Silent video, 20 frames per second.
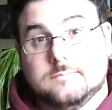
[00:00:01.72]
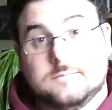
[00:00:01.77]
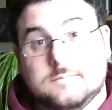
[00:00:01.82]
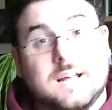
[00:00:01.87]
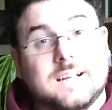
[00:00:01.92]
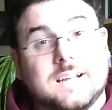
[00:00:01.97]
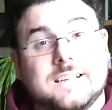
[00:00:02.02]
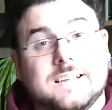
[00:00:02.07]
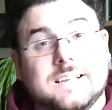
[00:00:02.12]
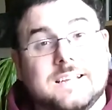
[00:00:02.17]

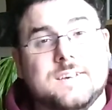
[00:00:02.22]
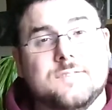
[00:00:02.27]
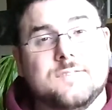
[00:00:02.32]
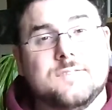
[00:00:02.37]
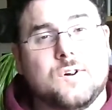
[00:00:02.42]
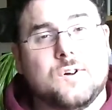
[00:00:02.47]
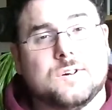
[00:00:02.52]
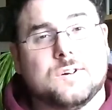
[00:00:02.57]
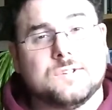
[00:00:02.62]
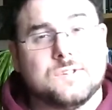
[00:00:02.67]
Ag the of
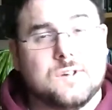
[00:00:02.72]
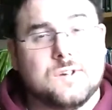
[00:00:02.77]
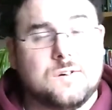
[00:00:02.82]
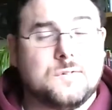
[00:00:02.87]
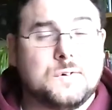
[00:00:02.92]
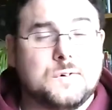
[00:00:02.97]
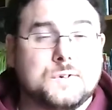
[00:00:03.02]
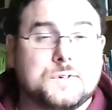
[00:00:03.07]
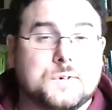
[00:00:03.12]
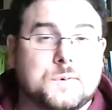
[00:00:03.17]
Augustá
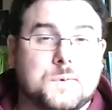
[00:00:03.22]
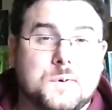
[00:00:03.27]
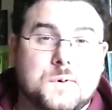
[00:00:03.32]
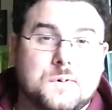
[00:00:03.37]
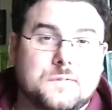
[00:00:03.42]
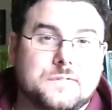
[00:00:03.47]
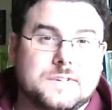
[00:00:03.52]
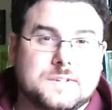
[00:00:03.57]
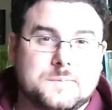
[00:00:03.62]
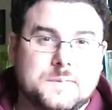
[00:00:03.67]

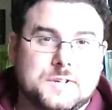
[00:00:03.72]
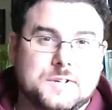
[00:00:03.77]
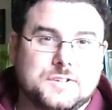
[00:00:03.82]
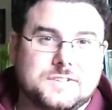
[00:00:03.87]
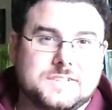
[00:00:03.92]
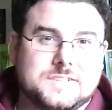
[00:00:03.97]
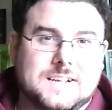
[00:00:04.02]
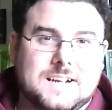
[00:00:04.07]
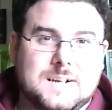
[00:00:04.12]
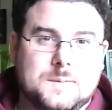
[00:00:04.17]
Fáilteóh is mis an
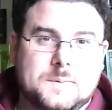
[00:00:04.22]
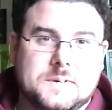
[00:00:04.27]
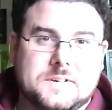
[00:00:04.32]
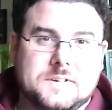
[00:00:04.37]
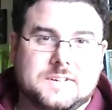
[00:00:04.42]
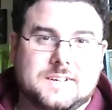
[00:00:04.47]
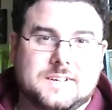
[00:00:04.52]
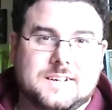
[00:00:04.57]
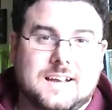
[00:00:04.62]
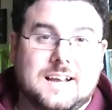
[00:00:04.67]
scéileh.
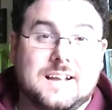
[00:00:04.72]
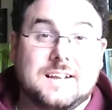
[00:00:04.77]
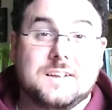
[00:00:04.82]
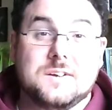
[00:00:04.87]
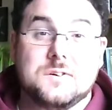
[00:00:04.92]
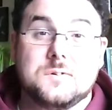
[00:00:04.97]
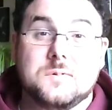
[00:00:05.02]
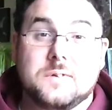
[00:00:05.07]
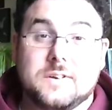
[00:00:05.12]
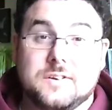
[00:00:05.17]

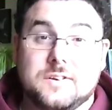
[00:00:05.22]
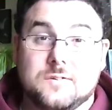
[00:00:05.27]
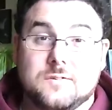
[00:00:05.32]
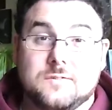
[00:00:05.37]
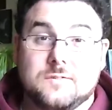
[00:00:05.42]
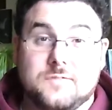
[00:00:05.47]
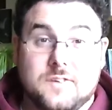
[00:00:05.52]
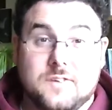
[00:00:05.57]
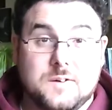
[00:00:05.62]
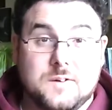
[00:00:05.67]
Hello, and you're
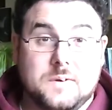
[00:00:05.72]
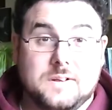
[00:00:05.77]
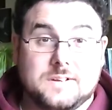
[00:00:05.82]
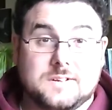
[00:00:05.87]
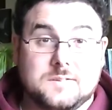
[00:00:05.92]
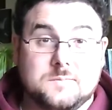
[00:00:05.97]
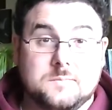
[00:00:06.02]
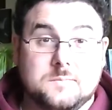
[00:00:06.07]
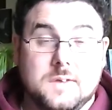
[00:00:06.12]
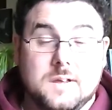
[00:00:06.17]
very
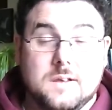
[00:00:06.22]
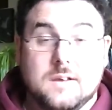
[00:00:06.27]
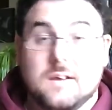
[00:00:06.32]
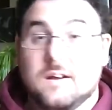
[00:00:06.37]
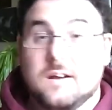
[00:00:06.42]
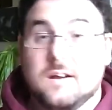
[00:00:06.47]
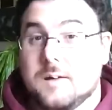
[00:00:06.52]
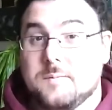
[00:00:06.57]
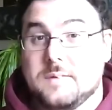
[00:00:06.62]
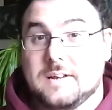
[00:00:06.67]
welcome.
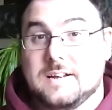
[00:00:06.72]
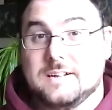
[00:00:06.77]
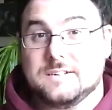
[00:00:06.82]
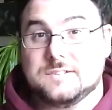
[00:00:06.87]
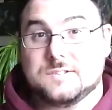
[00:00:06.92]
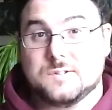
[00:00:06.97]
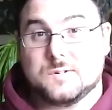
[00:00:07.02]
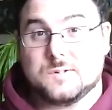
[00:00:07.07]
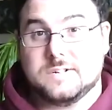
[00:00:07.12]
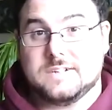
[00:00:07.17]
I'm the little
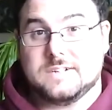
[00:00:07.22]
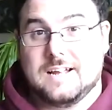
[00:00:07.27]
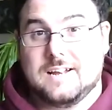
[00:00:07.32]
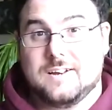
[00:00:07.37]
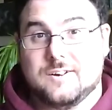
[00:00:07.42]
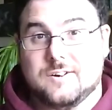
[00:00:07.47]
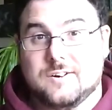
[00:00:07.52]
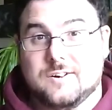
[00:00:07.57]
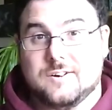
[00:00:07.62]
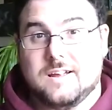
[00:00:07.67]

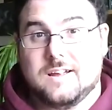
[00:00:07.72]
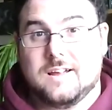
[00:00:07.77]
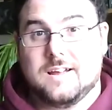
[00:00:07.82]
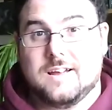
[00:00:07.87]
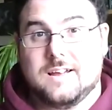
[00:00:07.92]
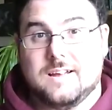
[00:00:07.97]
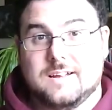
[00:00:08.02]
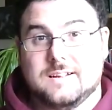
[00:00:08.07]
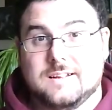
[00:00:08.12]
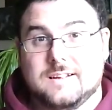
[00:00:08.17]
storyteller,
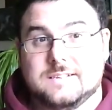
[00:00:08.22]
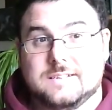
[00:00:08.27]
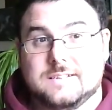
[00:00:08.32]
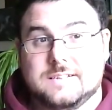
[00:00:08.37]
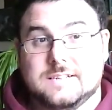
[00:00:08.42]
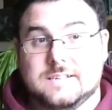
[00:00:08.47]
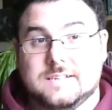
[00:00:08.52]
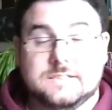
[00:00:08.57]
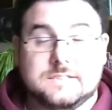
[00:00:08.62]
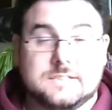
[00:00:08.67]
and
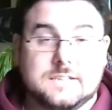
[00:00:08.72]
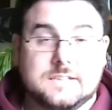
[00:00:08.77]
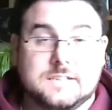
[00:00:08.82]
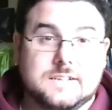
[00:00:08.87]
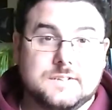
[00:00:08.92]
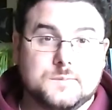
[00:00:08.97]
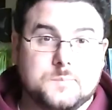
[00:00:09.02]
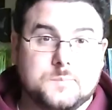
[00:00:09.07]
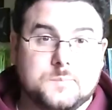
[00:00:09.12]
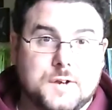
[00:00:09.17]
this
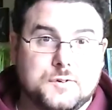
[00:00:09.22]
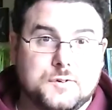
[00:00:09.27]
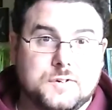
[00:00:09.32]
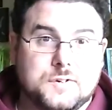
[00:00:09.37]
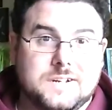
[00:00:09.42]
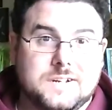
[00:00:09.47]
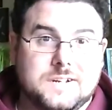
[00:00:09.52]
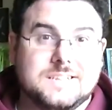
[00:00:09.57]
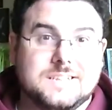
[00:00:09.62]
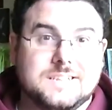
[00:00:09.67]
is
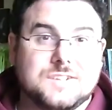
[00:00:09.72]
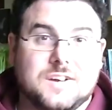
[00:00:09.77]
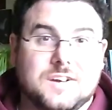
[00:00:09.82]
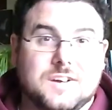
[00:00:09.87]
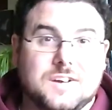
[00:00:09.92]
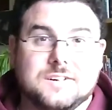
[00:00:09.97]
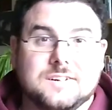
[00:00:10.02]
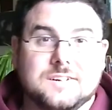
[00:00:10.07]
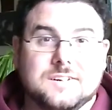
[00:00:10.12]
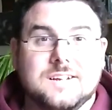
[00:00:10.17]
Patreon
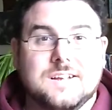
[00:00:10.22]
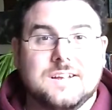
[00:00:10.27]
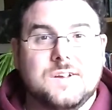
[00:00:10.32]
Insider.